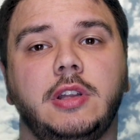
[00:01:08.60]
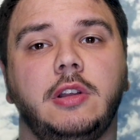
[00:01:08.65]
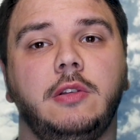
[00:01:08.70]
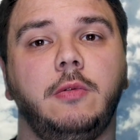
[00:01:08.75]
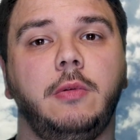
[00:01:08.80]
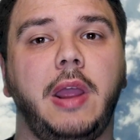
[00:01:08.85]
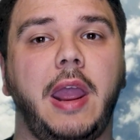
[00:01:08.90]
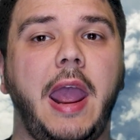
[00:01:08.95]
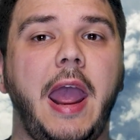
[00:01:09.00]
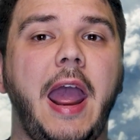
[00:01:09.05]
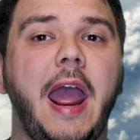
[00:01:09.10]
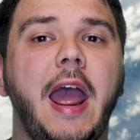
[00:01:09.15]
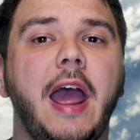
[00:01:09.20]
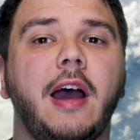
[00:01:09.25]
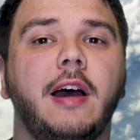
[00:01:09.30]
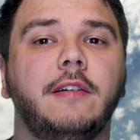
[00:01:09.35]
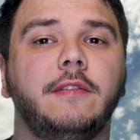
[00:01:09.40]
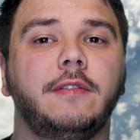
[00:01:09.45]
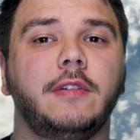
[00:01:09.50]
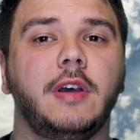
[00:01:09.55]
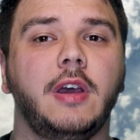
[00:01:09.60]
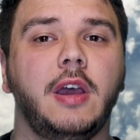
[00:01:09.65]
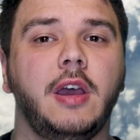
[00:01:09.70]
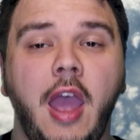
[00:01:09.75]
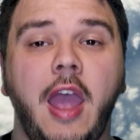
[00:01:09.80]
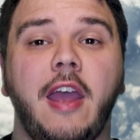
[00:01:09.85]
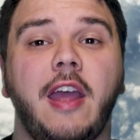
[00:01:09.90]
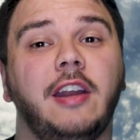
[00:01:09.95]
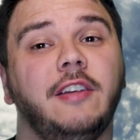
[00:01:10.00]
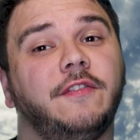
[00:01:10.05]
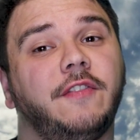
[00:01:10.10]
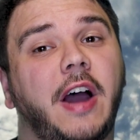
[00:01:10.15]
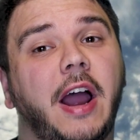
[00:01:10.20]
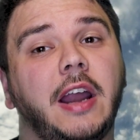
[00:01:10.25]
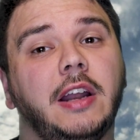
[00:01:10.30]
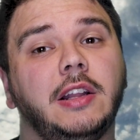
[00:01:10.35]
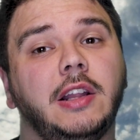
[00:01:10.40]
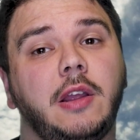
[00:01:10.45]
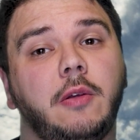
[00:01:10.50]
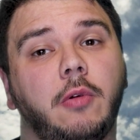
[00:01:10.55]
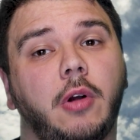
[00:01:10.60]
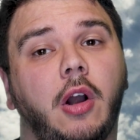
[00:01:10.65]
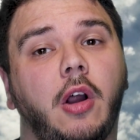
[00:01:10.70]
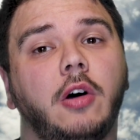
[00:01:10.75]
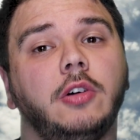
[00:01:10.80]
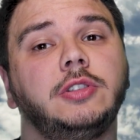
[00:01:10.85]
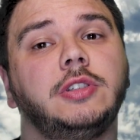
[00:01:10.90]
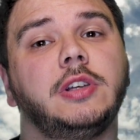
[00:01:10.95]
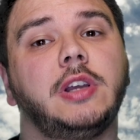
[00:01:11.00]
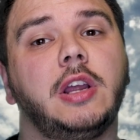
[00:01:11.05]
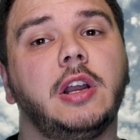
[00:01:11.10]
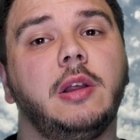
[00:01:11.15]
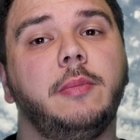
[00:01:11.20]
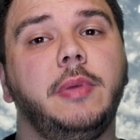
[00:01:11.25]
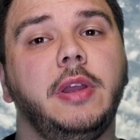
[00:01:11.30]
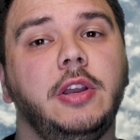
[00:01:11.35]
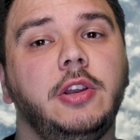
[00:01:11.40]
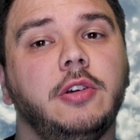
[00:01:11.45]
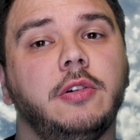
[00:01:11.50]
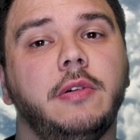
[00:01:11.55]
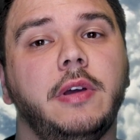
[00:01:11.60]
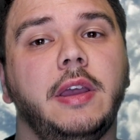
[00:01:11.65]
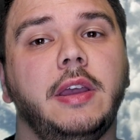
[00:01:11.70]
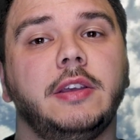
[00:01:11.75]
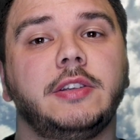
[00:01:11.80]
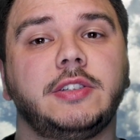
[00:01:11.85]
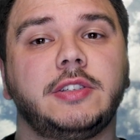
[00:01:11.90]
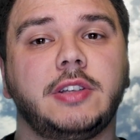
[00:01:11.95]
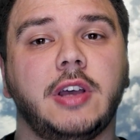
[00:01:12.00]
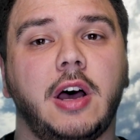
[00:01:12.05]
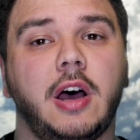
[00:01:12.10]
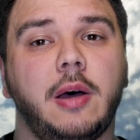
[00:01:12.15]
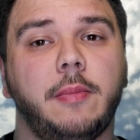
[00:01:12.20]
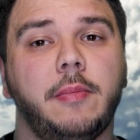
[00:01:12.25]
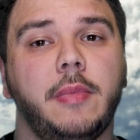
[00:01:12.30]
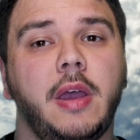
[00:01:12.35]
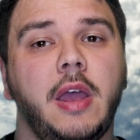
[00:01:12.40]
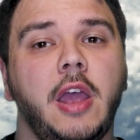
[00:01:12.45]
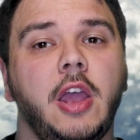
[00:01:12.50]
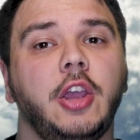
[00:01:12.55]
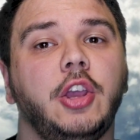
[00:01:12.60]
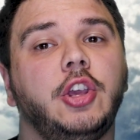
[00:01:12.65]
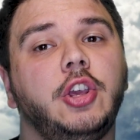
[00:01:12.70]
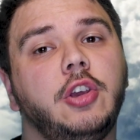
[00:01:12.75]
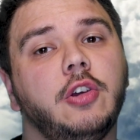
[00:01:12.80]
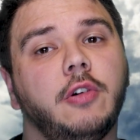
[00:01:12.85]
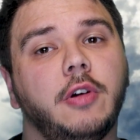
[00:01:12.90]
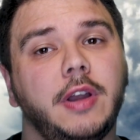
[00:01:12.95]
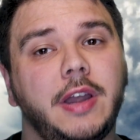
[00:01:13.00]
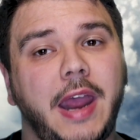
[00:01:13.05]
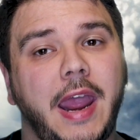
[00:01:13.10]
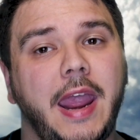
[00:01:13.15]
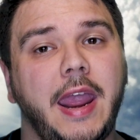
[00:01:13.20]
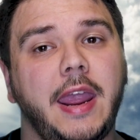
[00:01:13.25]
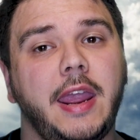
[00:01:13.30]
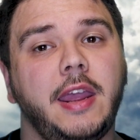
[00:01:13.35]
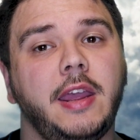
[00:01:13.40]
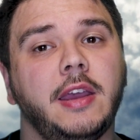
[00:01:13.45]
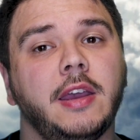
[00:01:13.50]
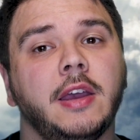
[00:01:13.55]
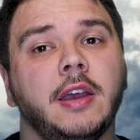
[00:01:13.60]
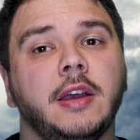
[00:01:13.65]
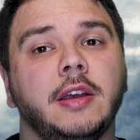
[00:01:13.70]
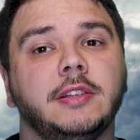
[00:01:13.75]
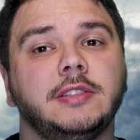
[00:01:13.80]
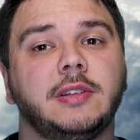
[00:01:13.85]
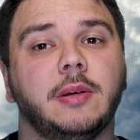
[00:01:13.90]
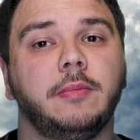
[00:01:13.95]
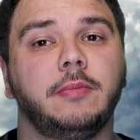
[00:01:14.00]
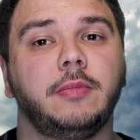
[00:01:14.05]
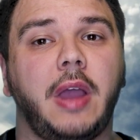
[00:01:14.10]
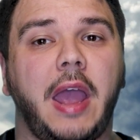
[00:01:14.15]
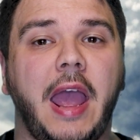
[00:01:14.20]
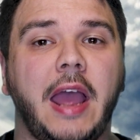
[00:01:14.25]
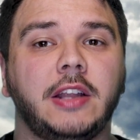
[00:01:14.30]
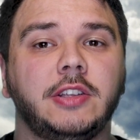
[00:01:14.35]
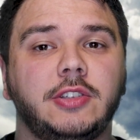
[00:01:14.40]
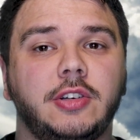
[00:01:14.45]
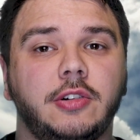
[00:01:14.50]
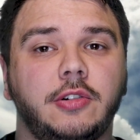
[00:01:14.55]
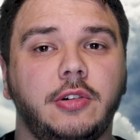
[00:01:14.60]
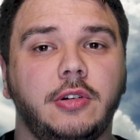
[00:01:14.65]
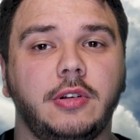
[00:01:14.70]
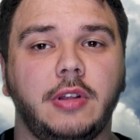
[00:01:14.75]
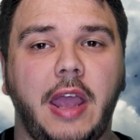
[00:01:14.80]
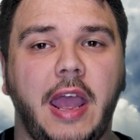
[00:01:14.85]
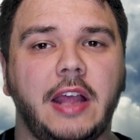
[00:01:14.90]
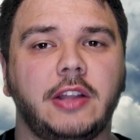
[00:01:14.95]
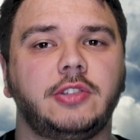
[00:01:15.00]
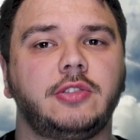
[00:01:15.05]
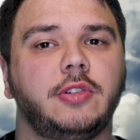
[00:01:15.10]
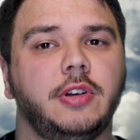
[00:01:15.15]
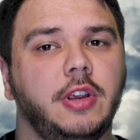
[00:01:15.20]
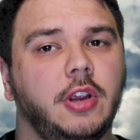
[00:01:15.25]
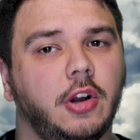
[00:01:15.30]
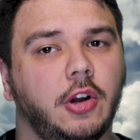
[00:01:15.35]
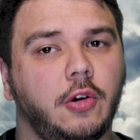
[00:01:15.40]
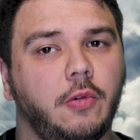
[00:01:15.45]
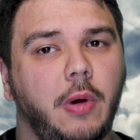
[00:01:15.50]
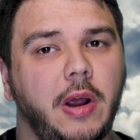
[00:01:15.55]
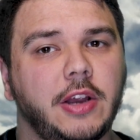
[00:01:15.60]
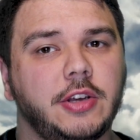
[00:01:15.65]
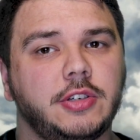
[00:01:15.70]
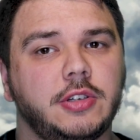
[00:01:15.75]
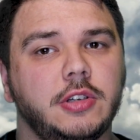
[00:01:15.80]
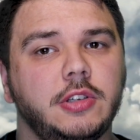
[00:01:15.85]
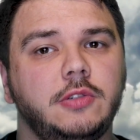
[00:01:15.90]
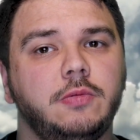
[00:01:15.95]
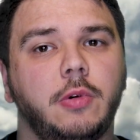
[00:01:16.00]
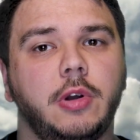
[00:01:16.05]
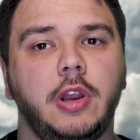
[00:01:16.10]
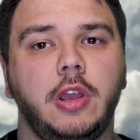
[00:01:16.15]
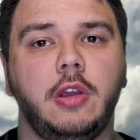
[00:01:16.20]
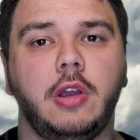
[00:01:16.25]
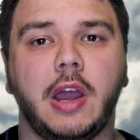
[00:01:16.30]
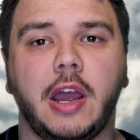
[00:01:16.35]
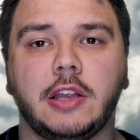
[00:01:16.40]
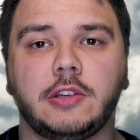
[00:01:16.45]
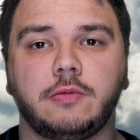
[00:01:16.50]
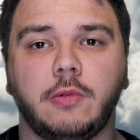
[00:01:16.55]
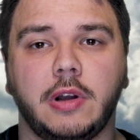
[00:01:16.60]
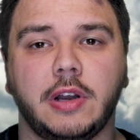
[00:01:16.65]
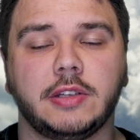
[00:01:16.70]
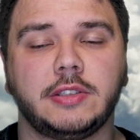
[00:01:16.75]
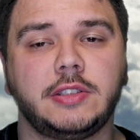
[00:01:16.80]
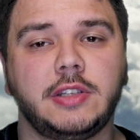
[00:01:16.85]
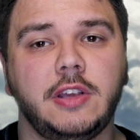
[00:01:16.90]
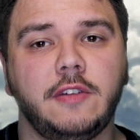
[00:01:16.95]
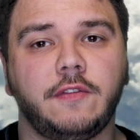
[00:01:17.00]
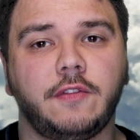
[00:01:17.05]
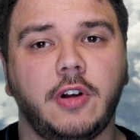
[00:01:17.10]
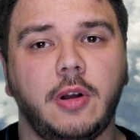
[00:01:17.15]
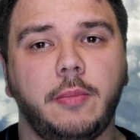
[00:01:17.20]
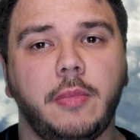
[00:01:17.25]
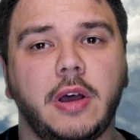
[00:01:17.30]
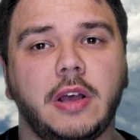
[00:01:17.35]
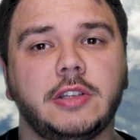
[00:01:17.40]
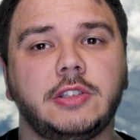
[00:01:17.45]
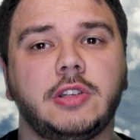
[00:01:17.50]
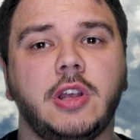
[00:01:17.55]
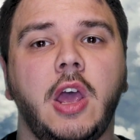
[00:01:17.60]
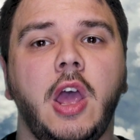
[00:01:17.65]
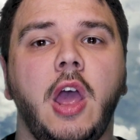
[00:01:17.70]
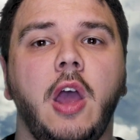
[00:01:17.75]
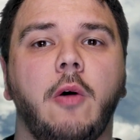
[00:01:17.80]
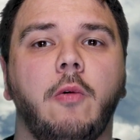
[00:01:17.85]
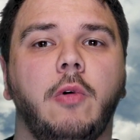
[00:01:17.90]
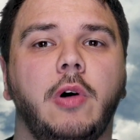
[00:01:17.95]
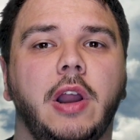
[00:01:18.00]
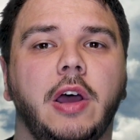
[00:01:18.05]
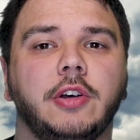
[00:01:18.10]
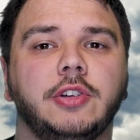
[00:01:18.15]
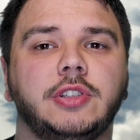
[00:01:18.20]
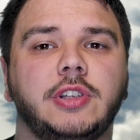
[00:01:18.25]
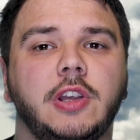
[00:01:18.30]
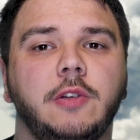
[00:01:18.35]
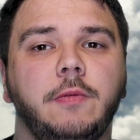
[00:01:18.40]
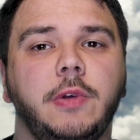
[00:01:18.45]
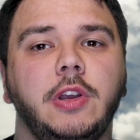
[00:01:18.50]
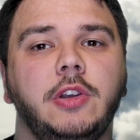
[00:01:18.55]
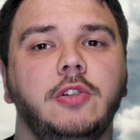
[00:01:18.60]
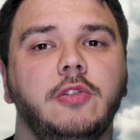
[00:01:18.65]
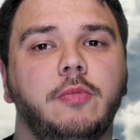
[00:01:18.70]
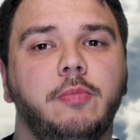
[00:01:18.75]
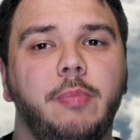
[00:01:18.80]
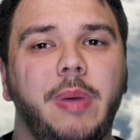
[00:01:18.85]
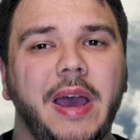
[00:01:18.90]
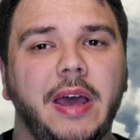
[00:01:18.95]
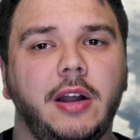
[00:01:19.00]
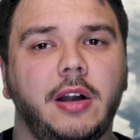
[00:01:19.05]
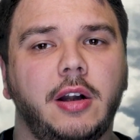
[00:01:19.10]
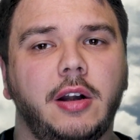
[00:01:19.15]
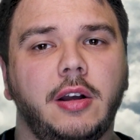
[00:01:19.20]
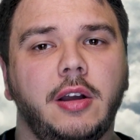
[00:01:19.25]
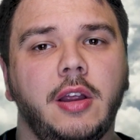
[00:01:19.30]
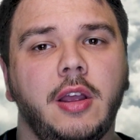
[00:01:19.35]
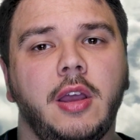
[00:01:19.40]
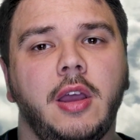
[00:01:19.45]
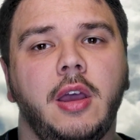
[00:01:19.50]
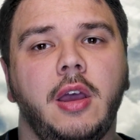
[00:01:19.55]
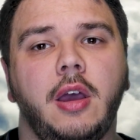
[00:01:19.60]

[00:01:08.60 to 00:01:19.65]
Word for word: that we have. And finally, we're also going to be doing some Q&A, some answering your questions. What do you guys want to see from us? What else can we do better?